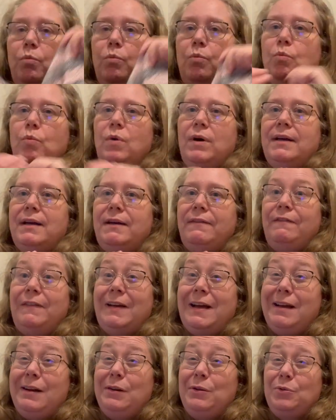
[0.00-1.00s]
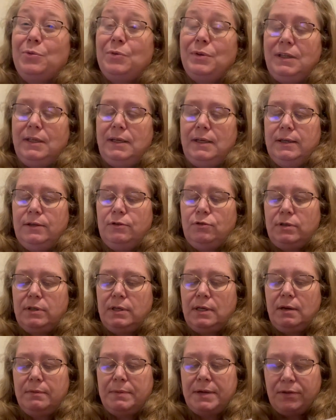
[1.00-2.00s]
What I found really
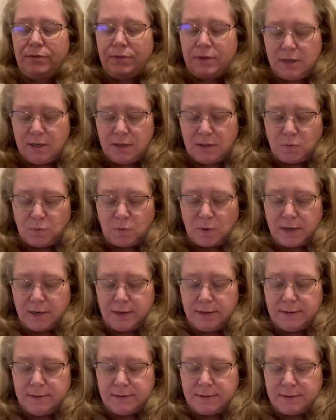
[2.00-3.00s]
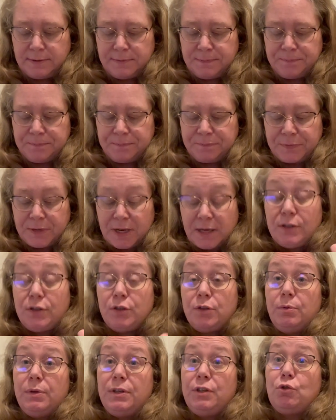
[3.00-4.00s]
interesting about this was I
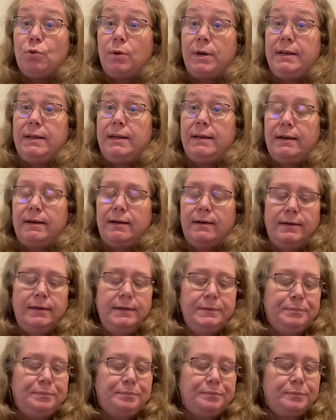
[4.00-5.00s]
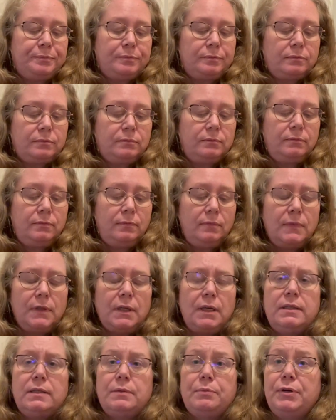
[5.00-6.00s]
do enjoy knitting on it.
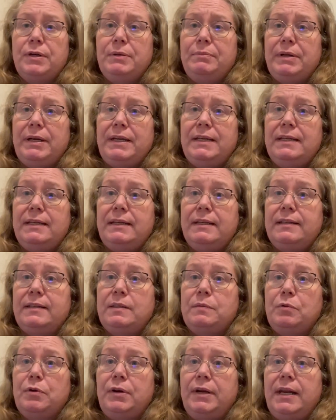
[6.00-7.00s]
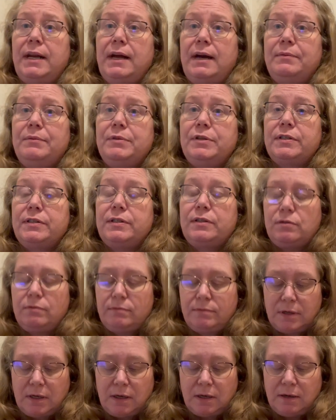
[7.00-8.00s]
It's a pretty plain knit at this point. I'm just
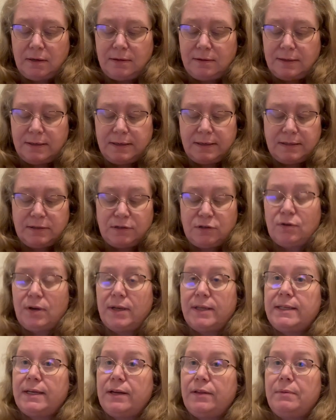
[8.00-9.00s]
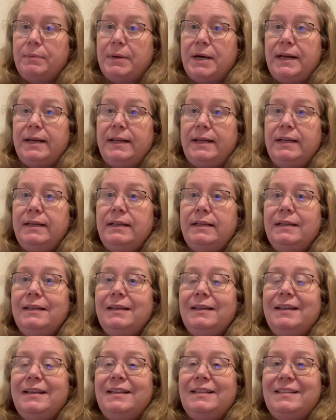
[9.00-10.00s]
uh, knitting straight down the body
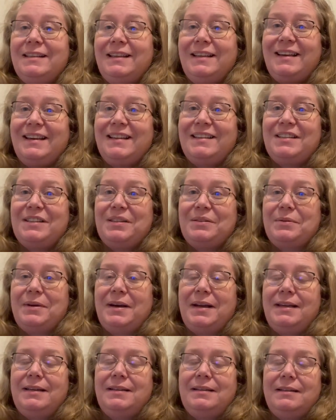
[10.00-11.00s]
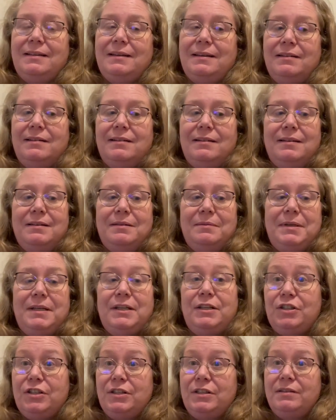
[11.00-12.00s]
till I get to the right um,
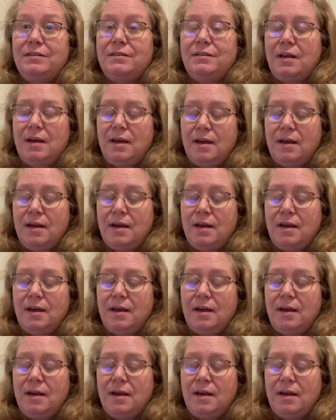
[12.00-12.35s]
inches.